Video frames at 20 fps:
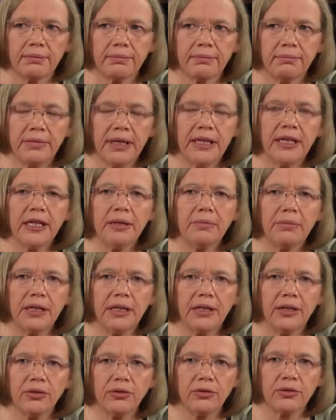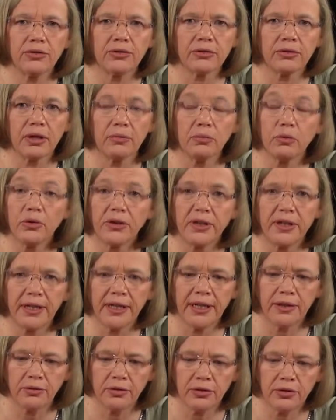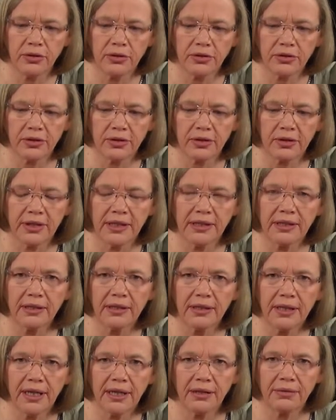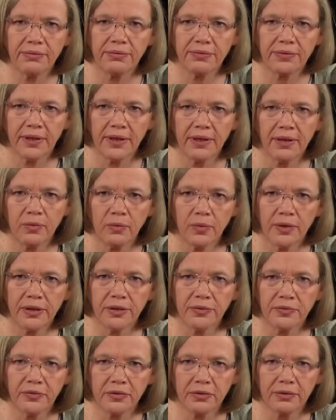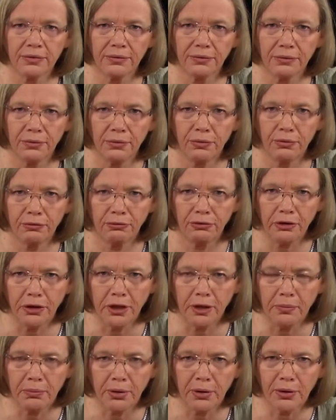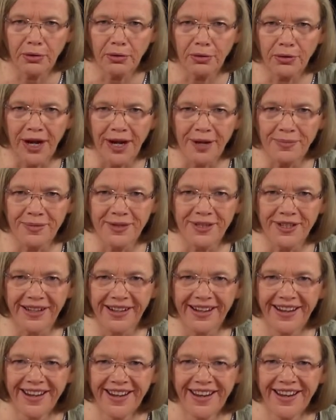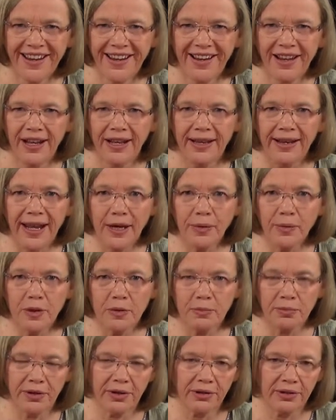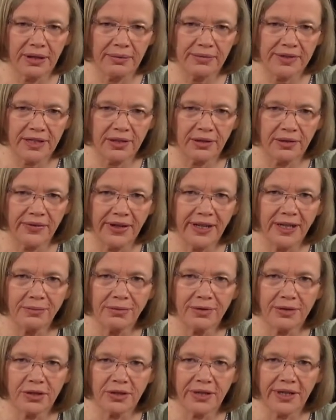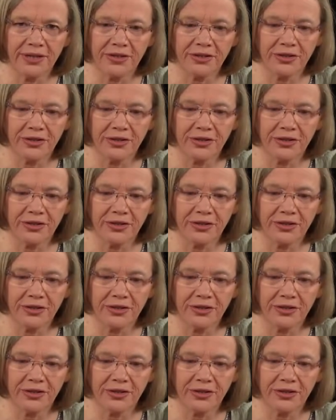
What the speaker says: many, many years ago, more than 100 years ago. They didn't have wonderful phonic programs and language programs that are available to us